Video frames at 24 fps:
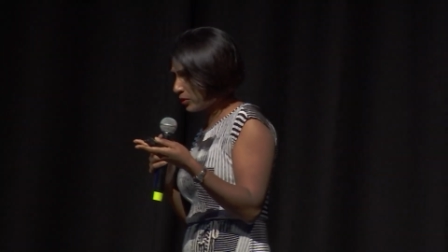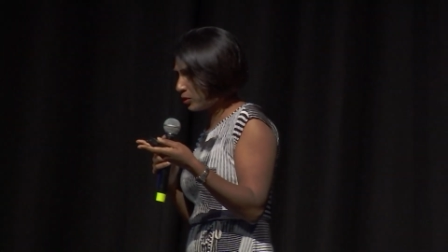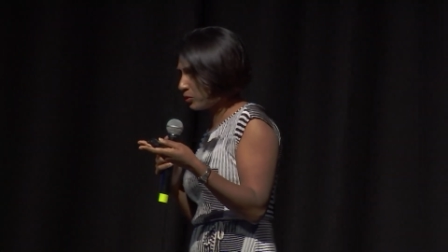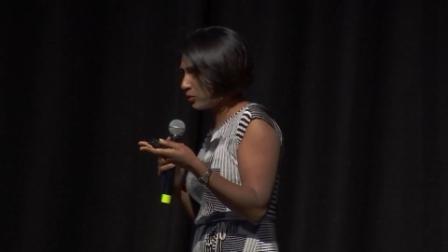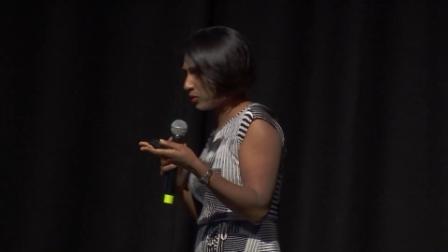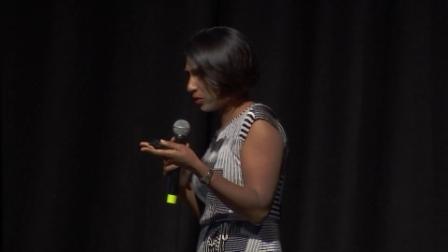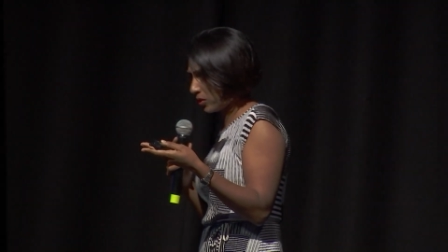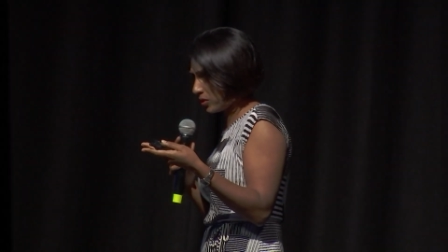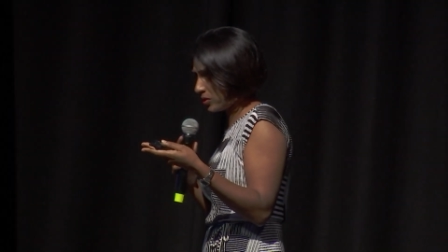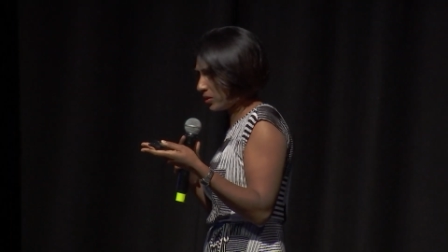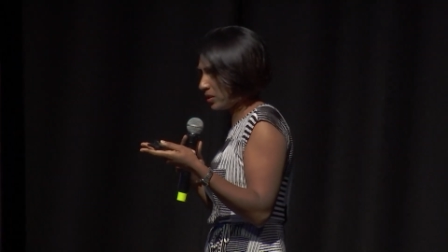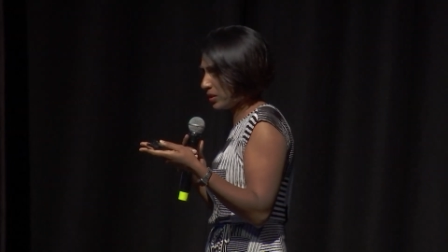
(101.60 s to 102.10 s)
you
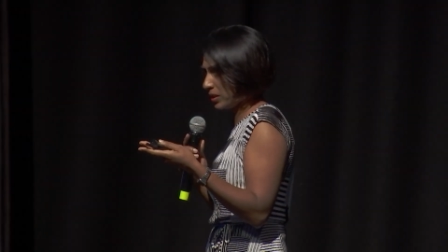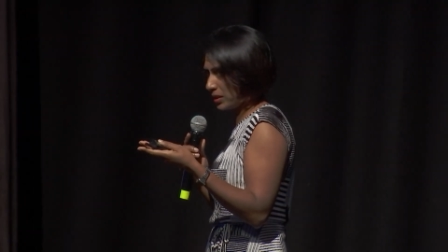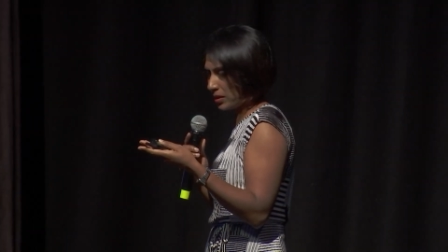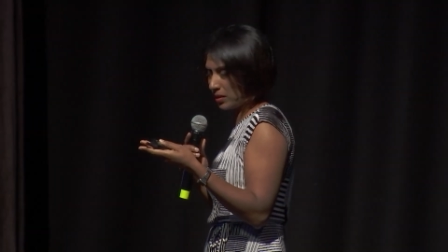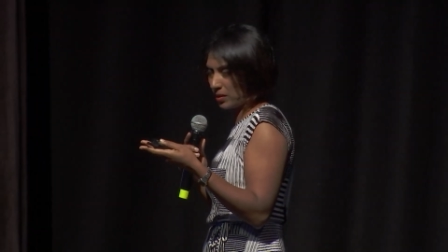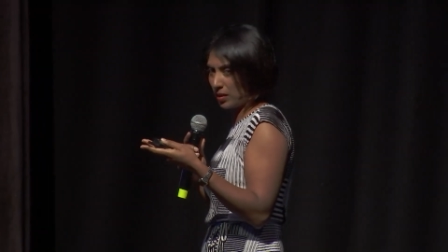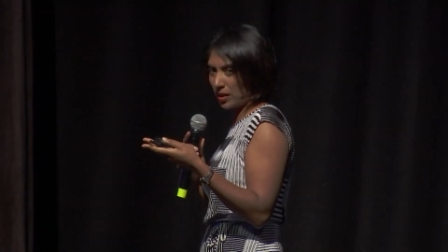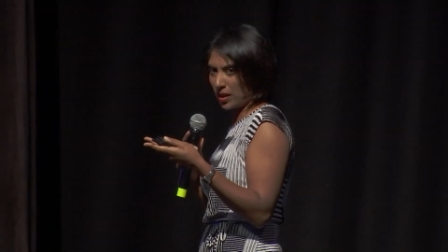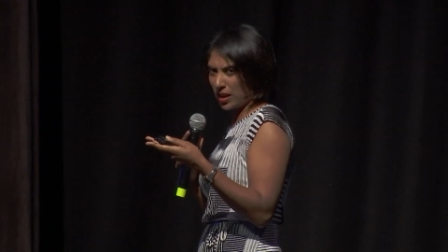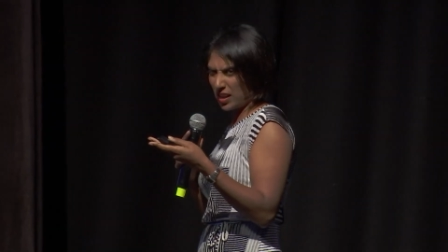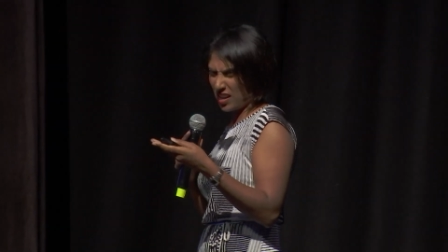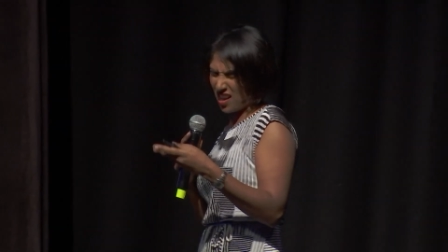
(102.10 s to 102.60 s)
wrong? And
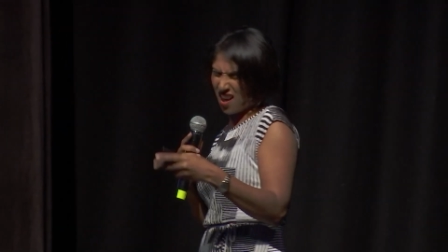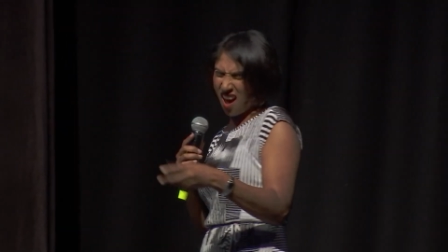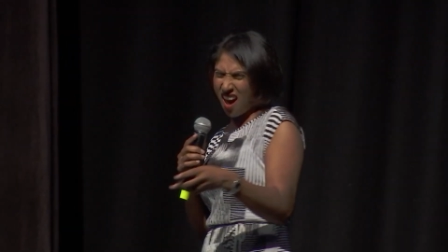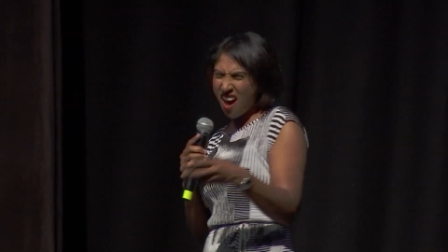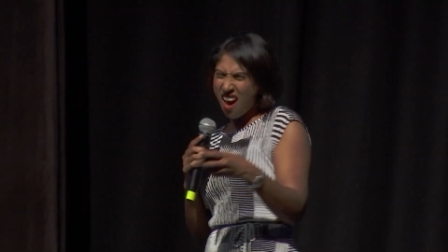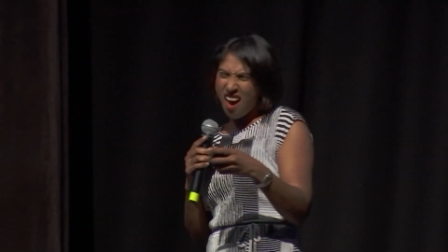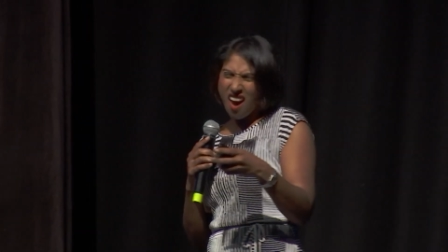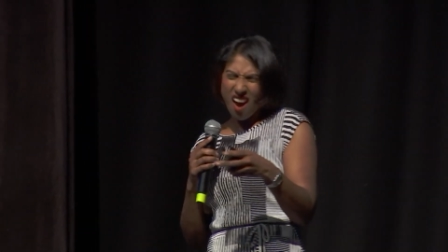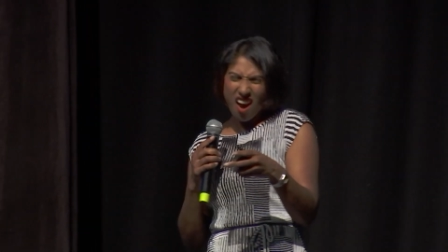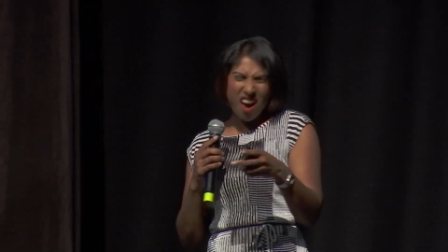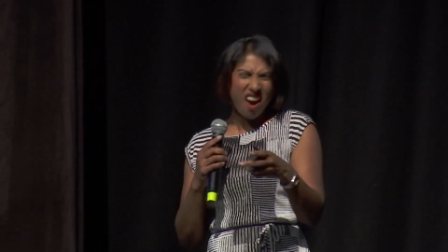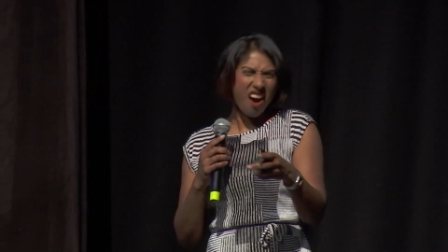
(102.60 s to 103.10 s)
they're like,
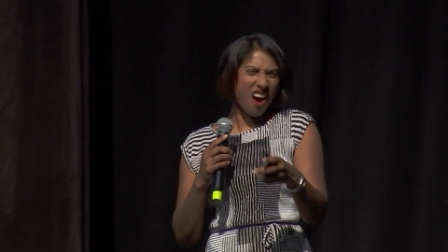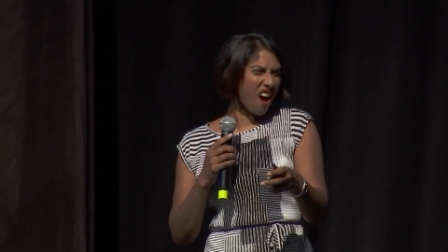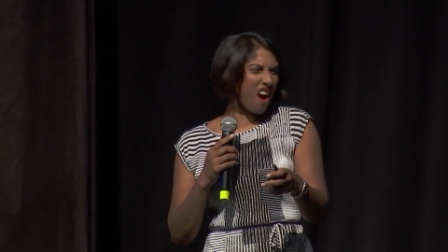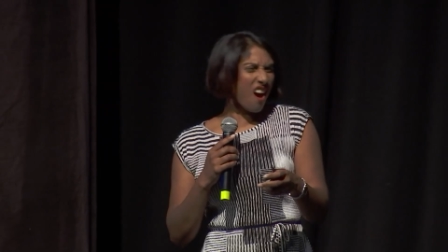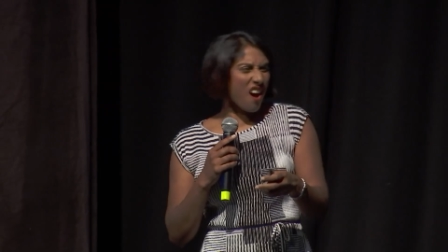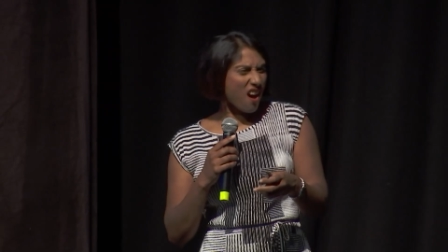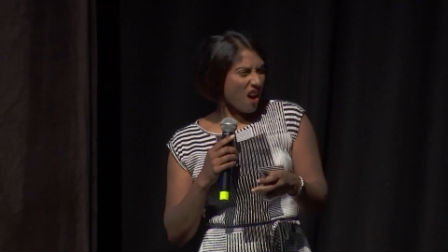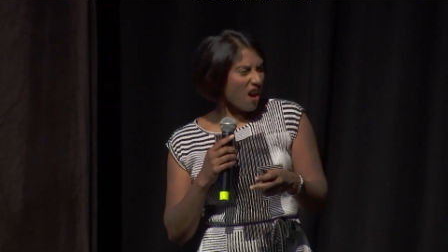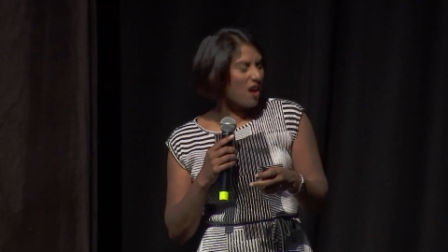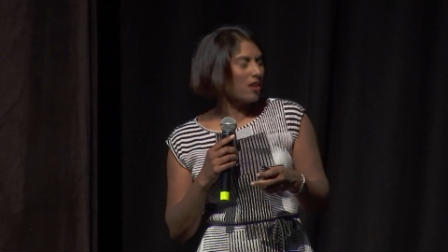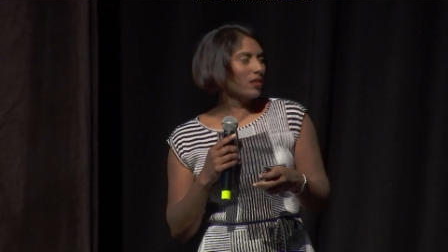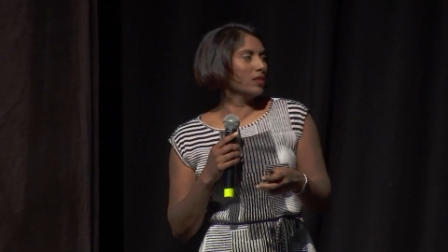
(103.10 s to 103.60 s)

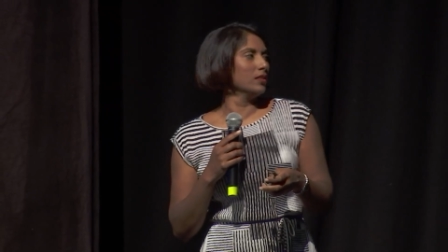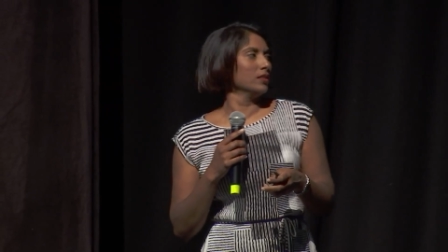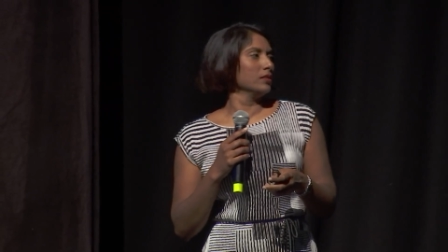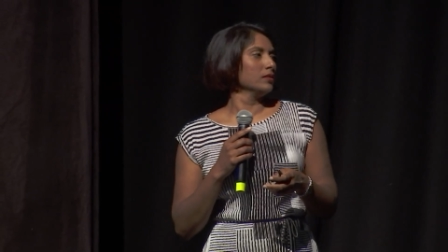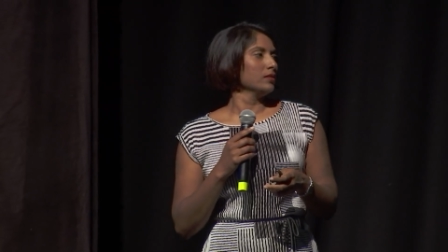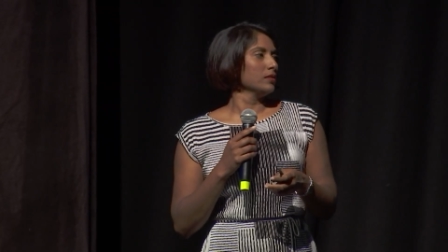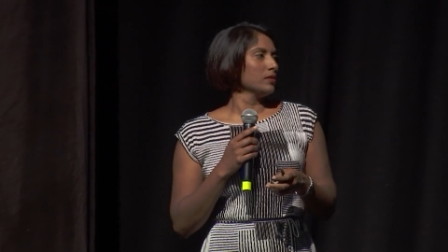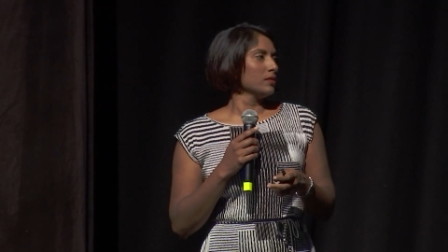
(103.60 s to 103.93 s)
yeah.